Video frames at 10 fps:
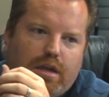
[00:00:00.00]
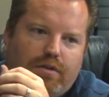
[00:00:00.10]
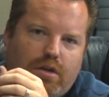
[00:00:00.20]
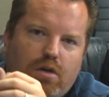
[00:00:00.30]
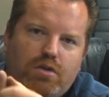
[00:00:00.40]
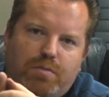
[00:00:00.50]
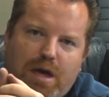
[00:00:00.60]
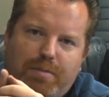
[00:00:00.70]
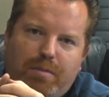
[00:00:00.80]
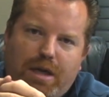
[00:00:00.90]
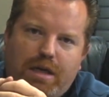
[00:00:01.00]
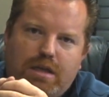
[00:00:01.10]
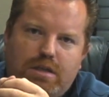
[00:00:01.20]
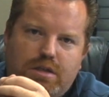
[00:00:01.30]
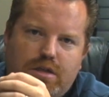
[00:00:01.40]
if you don't do proper
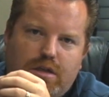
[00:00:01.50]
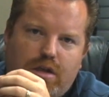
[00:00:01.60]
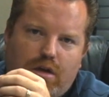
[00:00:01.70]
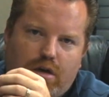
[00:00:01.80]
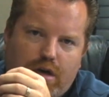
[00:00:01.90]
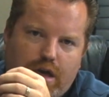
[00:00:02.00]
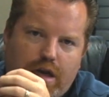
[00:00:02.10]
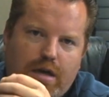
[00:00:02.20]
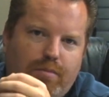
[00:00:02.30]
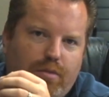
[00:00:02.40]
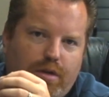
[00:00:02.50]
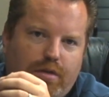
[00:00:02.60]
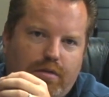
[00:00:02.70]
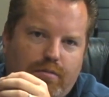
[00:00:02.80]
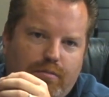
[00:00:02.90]
maintenance, you're going to end up with
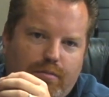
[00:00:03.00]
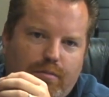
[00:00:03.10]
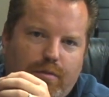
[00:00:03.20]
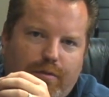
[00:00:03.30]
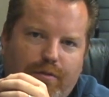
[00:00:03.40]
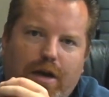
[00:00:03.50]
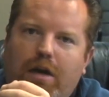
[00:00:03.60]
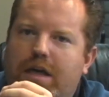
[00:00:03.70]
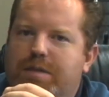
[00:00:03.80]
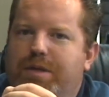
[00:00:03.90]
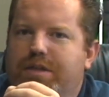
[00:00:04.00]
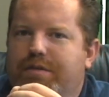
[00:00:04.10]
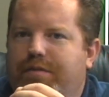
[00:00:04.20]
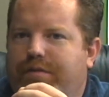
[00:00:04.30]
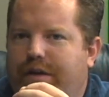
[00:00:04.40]
very
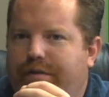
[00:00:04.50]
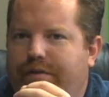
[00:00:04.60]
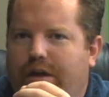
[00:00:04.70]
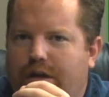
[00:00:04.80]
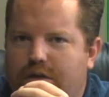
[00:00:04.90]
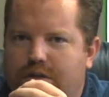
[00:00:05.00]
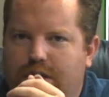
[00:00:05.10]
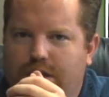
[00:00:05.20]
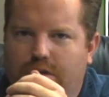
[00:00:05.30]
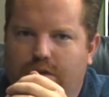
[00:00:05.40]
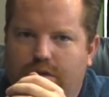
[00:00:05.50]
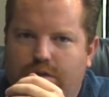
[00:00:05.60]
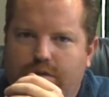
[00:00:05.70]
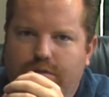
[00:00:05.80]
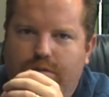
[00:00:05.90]
expensive failures.
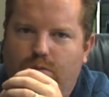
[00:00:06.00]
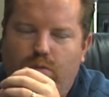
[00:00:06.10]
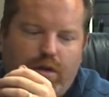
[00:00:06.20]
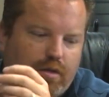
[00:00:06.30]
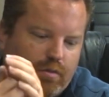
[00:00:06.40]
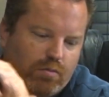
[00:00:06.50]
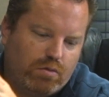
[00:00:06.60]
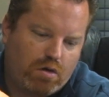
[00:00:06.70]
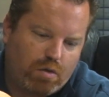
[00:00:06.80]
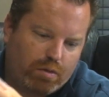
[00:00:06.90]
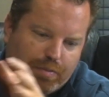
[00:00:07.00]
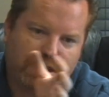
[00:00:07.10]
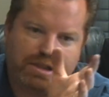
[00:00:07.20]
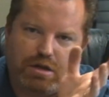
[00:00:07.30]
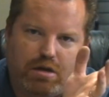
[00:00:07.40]
With
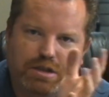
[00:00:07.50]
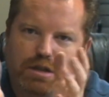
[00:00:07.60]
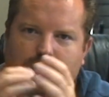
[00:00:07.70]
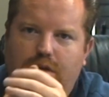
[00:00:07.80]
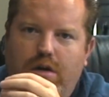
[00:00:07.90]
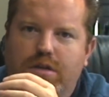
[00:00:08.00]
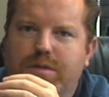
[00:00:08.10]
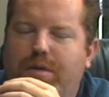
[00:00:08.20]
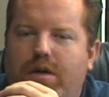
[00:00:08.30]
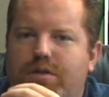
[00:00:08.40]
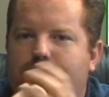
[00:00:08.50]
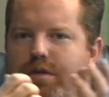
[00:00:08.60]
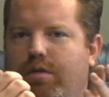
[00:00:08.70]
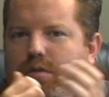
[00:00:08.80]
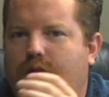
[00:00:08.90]
replacing all these parts,
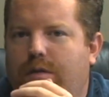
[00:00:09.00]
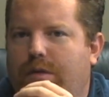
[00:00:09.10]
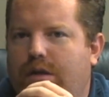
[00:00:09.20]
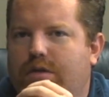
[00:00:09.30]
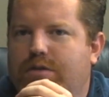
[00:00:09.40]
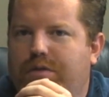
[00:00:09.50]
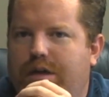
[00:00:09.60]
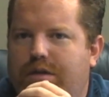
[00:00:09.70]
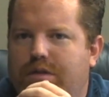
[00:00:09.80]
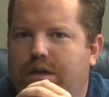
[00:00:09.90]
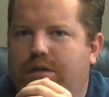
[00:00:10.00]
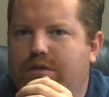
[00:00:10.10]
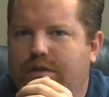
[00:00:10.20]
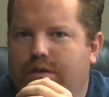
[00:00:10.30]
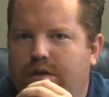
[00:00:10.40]
you could be close to
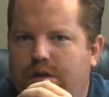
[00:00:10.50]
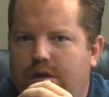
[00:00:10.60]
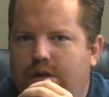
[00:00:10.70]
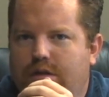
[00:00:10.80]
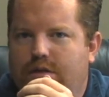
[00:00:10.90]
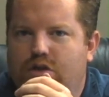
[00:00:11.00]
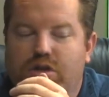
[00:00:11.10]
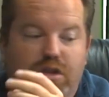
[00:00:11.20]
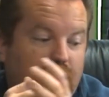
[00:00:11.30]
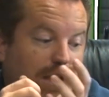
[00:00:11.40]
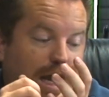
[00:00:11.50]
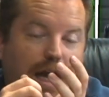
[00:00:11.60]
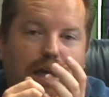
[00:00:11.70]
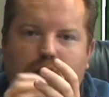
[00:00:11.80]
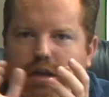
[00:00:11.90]
$1,000 to just in the
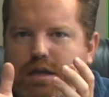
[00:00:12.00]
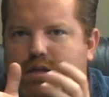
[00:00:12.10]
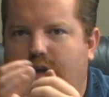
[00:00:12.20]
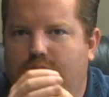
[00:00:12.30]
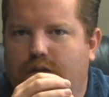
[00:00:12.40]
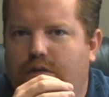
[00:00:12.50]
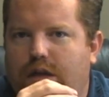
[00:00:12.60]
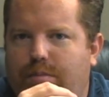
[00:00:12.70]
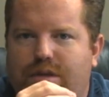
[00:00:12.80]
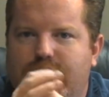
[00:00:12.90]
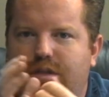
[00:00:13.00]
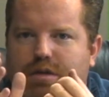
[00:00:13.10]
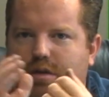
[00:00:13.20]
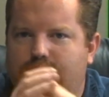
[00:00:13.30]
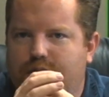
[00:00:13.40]
head, and that's not including a piston
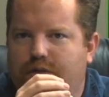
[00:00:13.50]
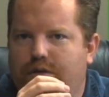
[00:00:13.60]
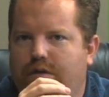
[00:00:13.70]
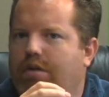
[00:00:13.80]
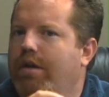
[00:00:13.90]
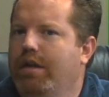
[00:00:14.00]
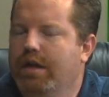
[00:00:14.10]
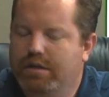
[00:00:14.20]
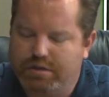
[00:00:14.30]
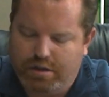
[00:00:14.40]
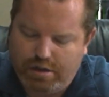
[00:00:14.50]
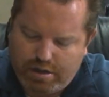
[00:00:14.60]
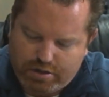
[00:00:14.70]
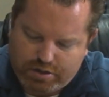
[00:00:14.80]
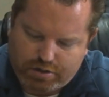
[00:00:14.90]
or a cylinder or anything else.
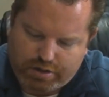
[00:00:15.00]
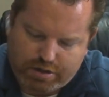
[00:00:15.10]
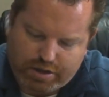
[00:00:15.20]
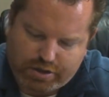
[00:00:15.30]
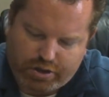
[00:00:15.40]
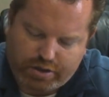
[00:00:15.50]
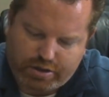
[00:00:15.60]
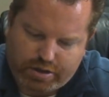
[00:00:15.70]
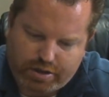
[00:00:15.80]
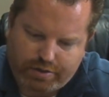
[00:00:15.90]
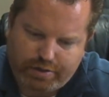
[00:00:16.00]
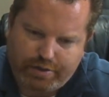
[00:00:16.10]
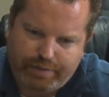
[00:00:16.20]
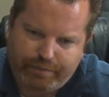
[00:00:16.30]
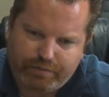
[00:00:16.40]
So it's good to
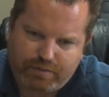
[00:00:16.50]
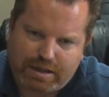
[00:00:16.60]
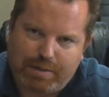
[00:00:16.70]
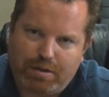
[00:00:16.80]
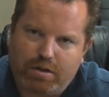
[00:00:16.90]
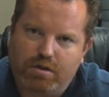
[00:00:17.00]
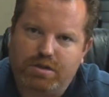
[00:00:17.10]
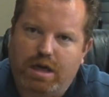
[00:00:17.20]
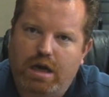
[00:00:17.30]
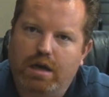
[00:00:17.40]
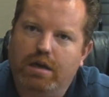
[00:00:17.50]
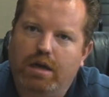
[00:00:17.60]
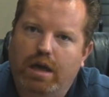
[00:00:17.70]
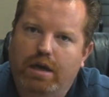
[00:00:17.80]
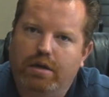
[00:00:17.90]
keep a close eye on it
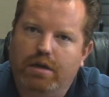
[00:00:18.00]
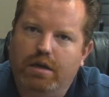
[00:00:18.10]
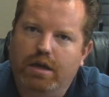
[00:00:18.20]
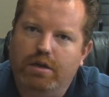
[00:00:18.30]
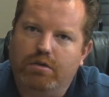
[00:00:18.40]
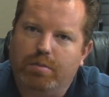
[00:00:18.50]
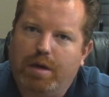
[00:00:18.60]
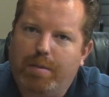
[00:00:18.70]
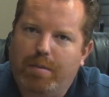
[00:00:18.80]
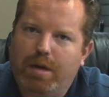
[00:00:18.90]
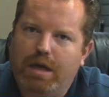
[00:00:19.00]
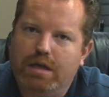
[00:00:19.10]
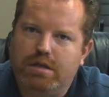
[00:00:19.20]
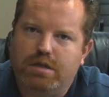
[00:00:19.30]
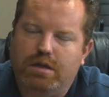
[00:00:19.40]
and do the proper
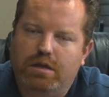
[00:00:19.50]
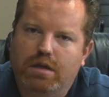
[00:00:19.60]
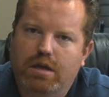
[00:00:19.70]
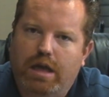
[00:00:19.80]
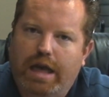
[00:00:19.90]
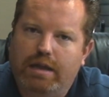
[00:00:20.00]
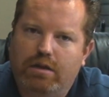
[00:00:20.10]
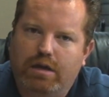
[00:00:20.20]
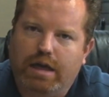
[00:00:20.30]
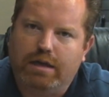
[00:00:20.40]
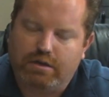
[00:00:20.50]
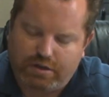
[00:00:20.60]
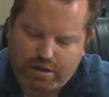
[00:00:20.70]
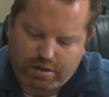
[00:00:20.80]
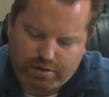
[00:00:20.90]
maintenance and look at
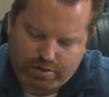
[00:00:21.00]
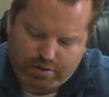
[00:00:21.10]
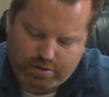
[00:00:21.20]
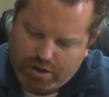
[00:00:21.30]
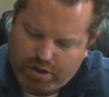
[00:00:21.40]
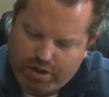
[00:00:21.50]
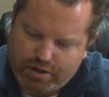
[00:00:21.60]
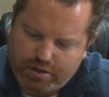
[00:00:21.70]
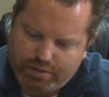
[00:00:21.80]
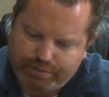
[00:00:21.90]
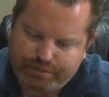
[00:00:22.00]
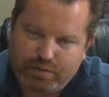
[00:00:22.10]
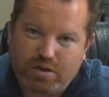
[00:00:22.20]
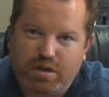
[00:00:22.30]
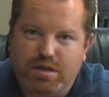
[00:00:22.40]
a good
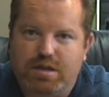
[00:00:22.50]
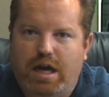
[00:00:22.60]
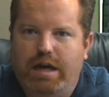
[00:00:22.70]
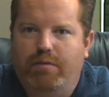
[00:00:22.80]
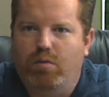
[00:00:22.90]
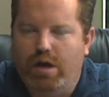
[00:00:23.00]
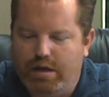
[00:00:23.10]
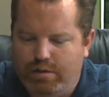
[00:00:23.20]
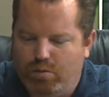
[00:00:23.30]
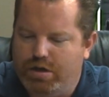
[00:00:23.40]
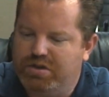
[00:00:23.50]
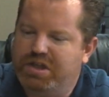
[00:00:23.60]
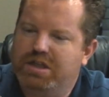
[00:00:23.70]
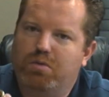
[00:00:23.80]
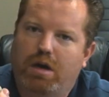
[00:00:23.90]
sign of when your
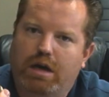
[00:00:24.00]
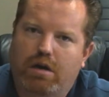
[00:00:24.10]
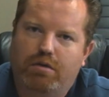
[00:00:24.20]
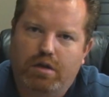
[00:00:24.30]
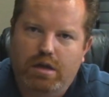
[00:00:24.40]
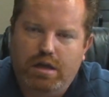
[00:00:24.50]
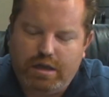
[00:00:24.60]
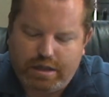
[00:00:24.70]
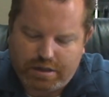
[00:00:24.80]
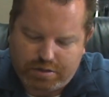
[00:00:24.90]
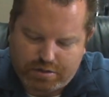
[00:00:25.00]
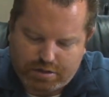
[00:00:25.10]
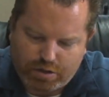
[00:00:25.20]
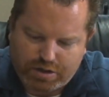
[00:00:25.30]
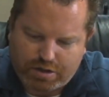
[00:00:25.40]
seat's wearing out is
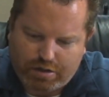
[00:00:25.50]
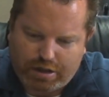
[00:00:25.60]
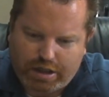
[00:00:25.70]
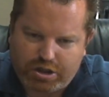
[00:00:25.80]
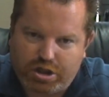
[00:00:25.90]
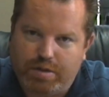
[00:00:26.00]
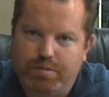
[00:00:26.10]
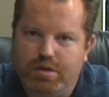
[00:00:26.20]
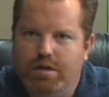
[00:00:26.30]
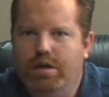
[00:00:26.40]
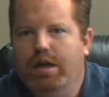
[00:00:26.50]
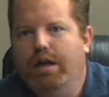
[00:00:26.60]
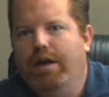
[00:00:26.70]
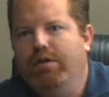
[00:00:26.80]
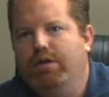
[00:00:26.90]
when you start needing shims
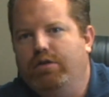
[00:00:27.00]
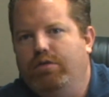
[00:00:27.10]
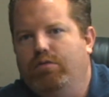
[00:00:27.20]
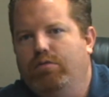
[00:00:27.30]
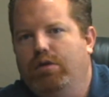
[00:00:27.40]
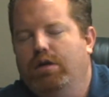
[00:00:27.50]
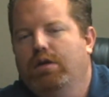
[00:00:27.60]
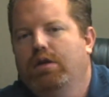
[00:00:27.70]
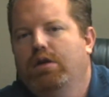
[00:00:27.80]
and having to do